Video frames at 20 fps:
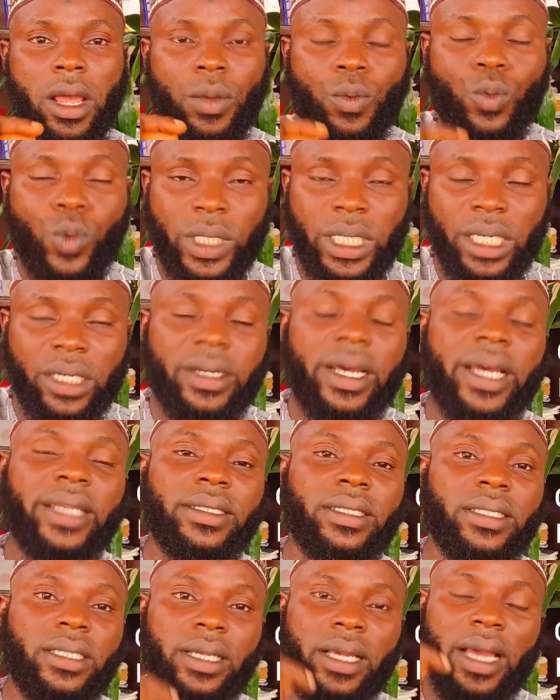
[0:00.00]
with the
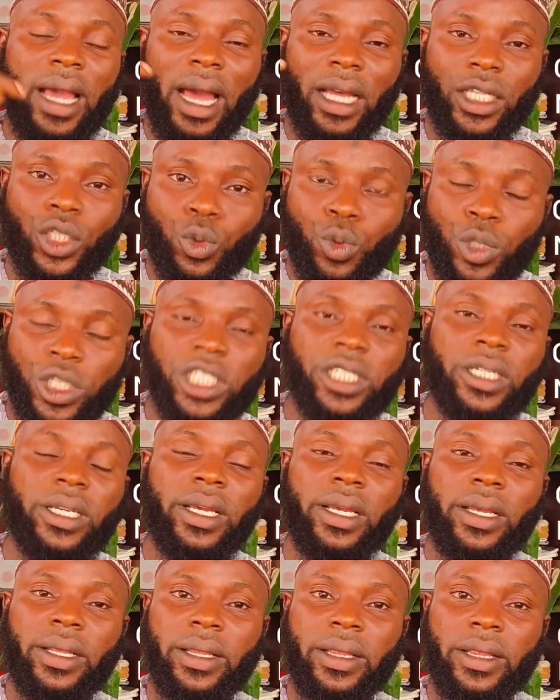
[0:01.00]
rate at which
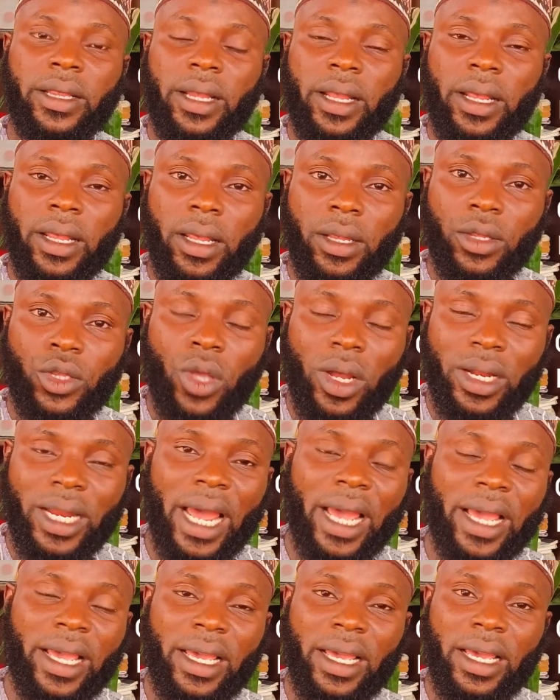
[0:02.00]

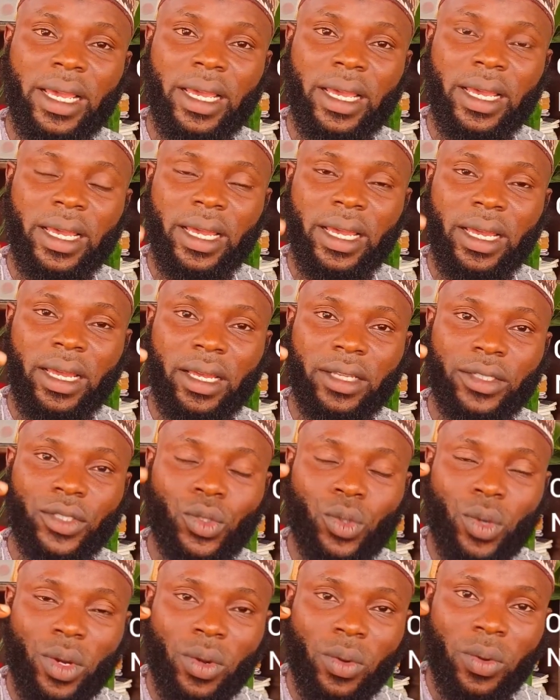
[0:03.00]
dollar
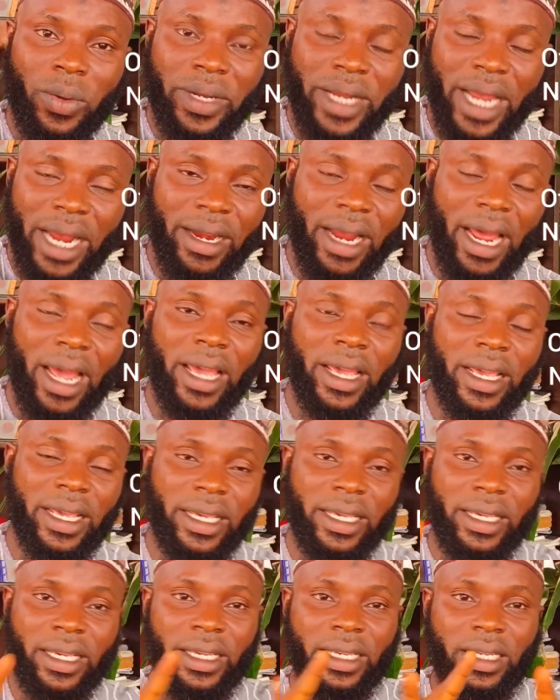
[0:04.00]
to naira
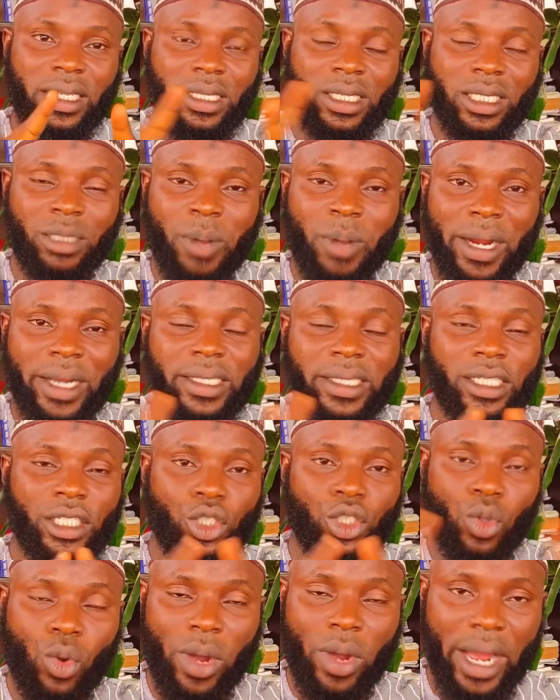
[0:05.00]
disparity
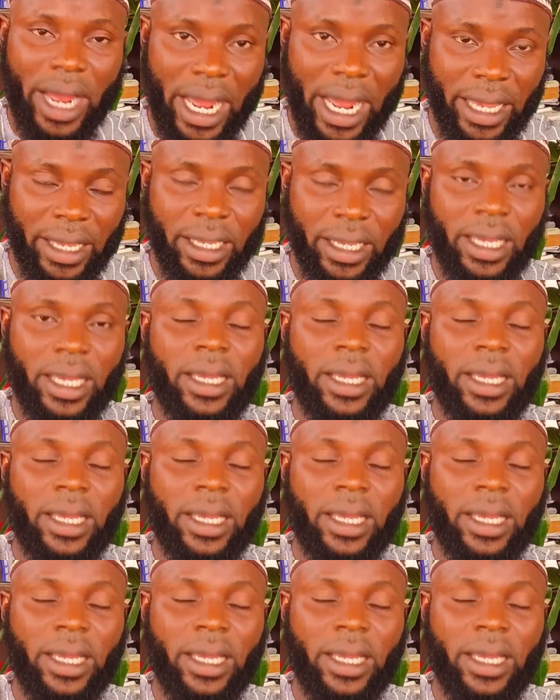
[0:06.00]
is so high,